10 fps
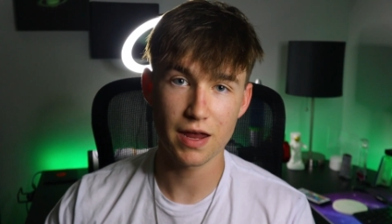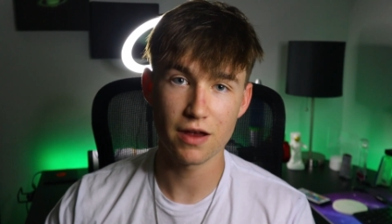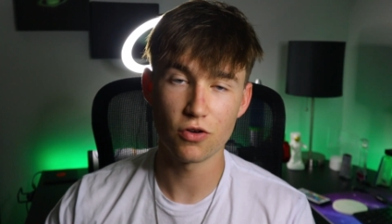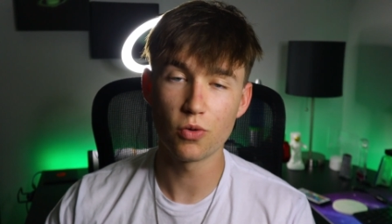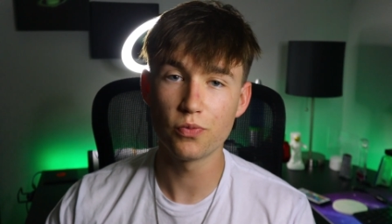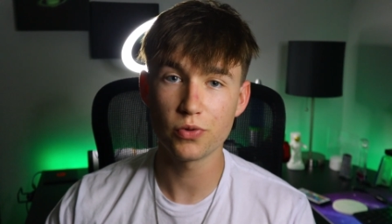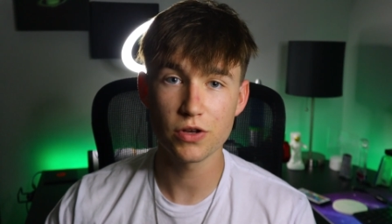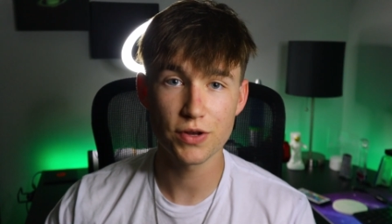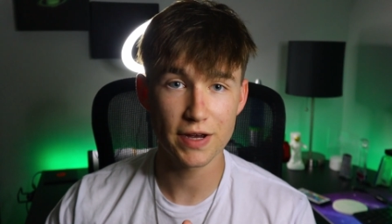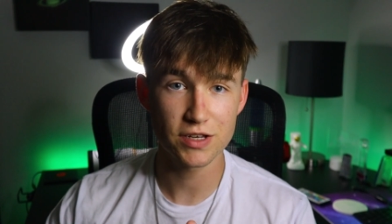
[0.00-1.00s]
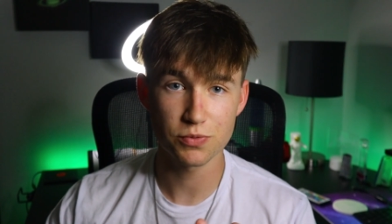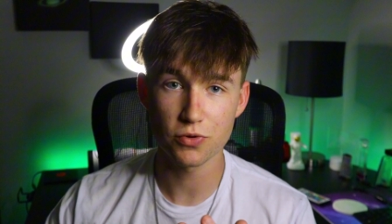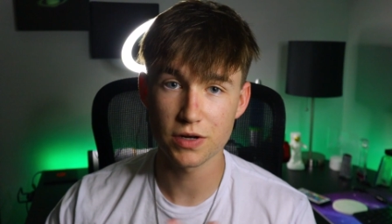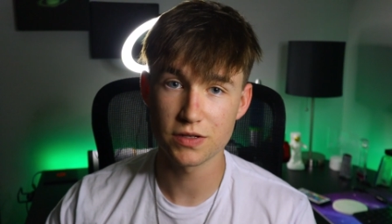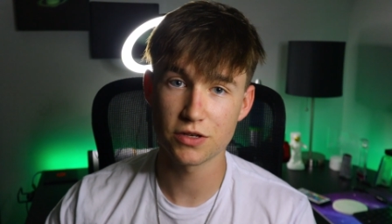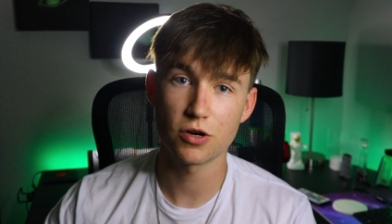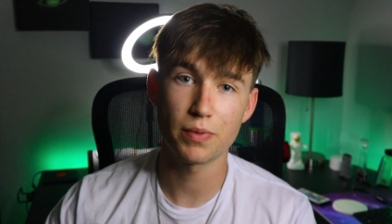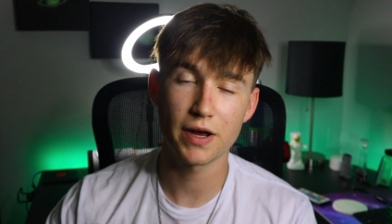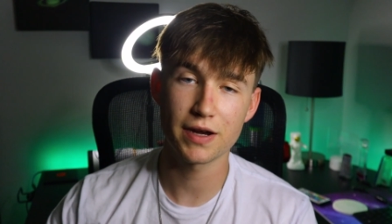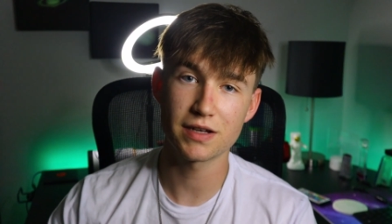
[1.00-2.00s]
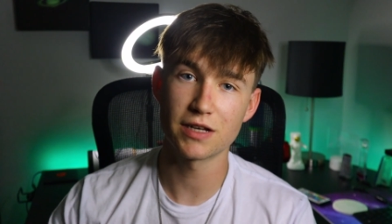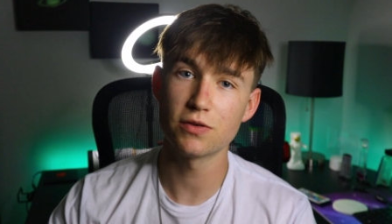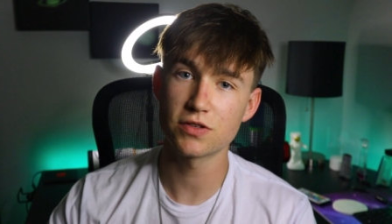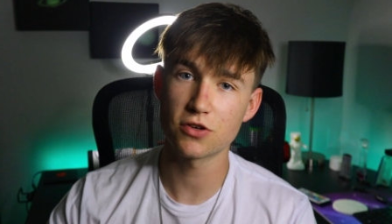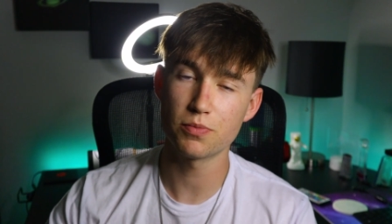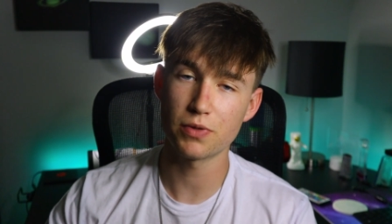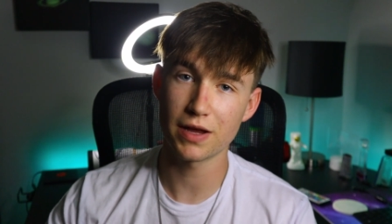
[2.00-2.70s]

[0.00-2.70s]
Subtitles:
and hopefully you guys will consider buying a telescope